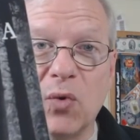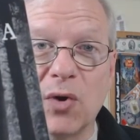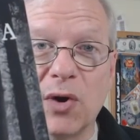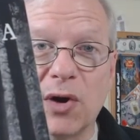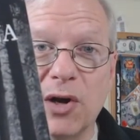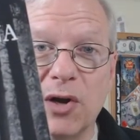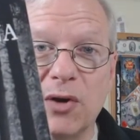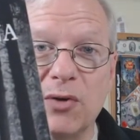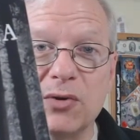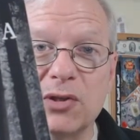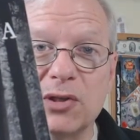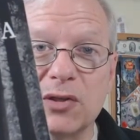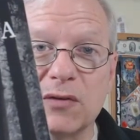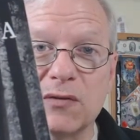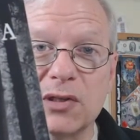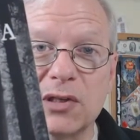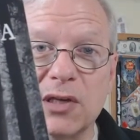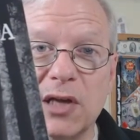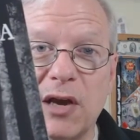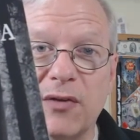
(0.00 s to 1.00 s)
War Ghosts
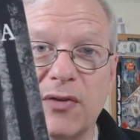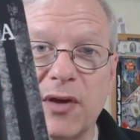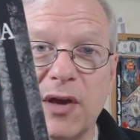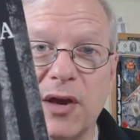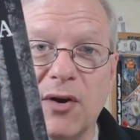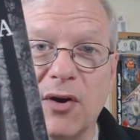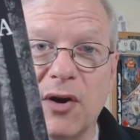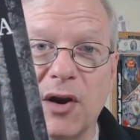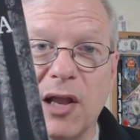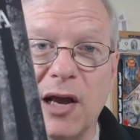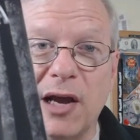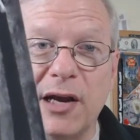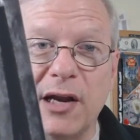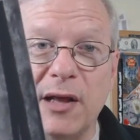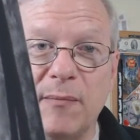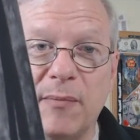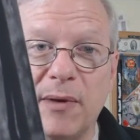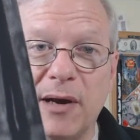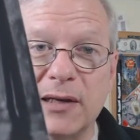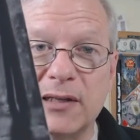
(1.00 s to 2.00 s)
of South
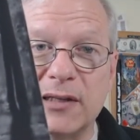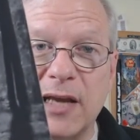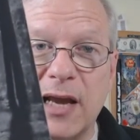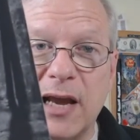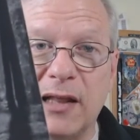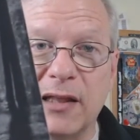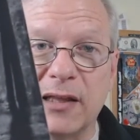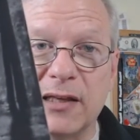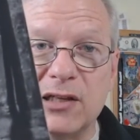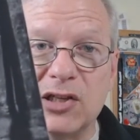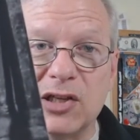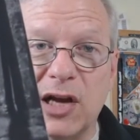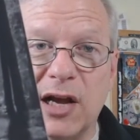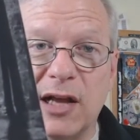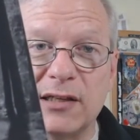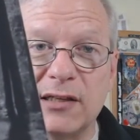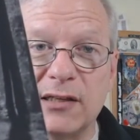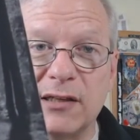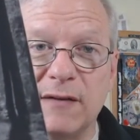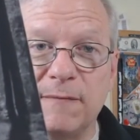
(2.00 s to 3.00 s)
Carolina by Tally
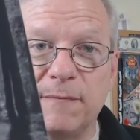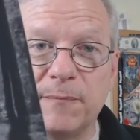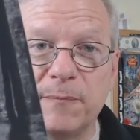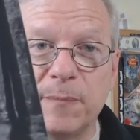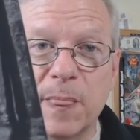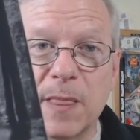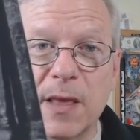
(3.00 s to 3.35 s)
Johnson.